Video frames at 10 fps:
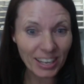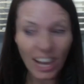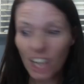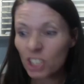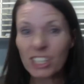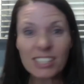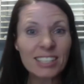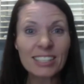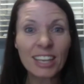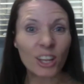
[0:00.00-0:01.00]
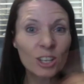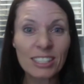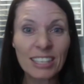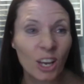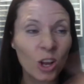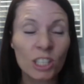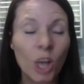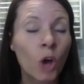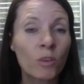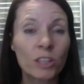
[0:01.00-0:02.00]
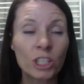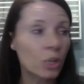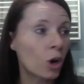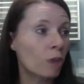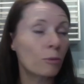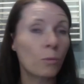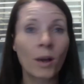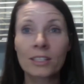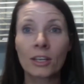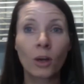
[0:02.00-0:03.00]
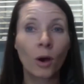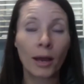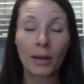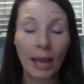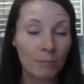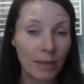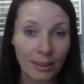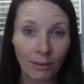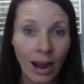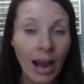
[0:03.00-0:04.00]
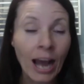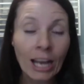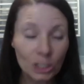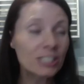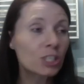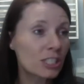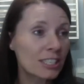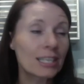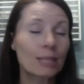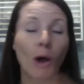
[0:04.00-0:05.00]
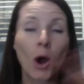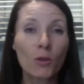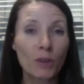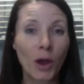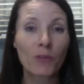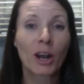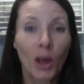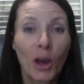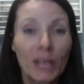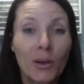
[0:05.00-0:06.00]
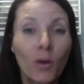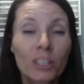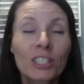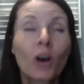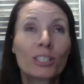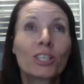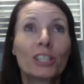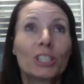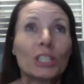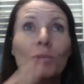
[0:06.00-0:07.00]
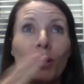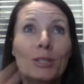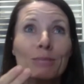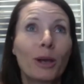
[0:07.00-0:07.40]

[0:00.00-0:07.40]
She's listening to those sing-alongs over. She's gone from 1 to 9, how many there are. She's just listening to them over and over and learning all the songs so that she won't smoke.